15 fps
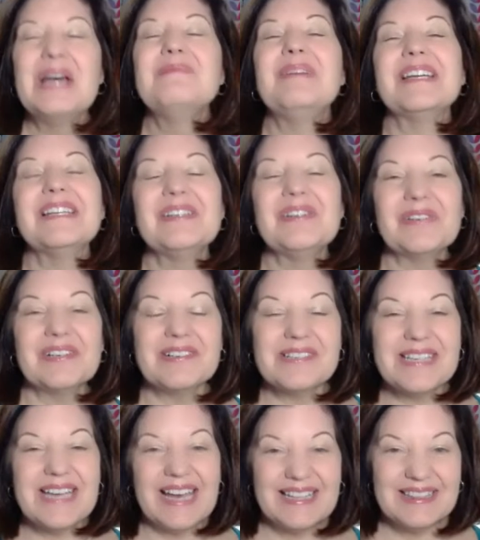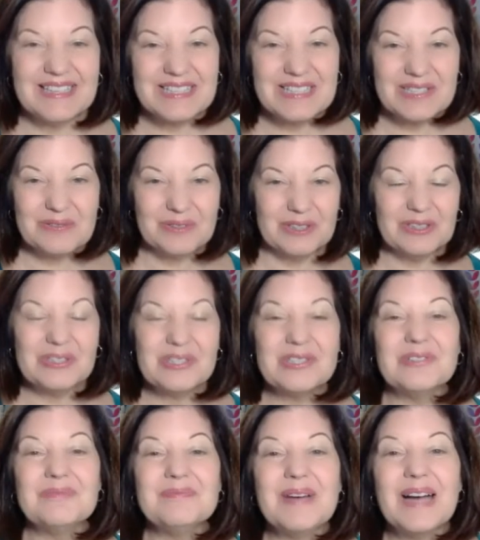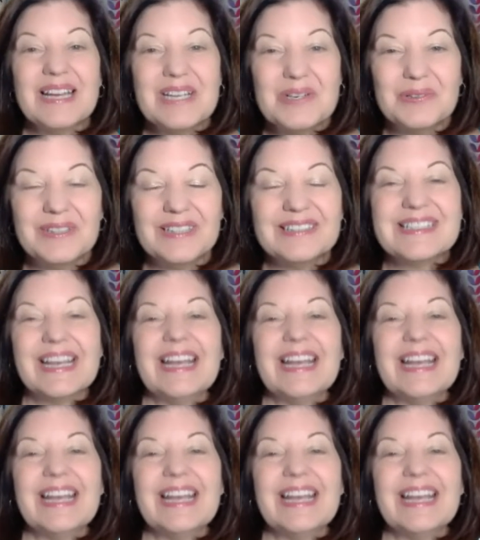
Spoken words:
But in order to add this squirrel to my quilt